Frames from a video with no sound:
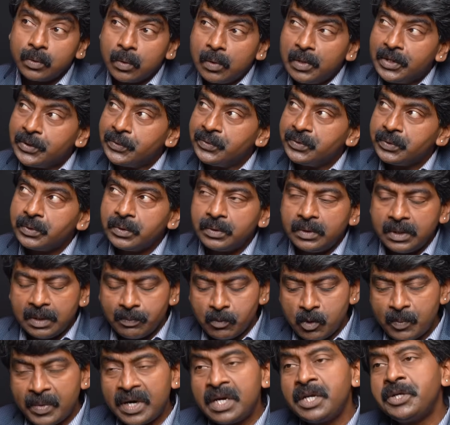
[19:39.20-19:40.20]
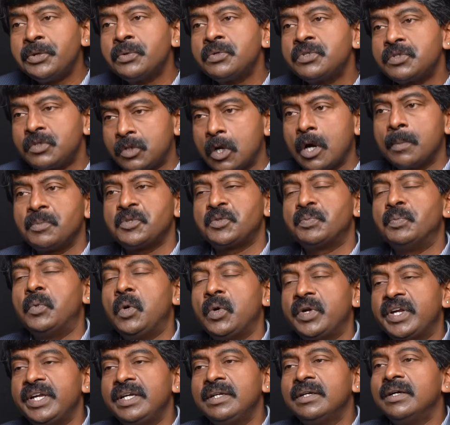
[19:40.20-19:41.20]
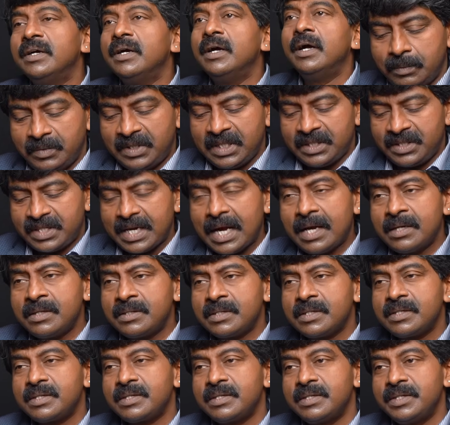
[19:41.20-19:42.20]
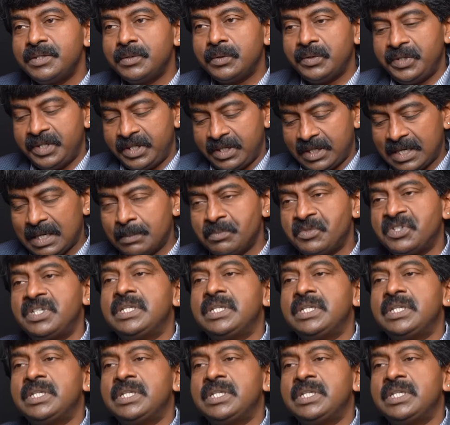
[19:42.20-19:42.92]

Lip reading: told you, the moment you stop smoking, the chances, it comes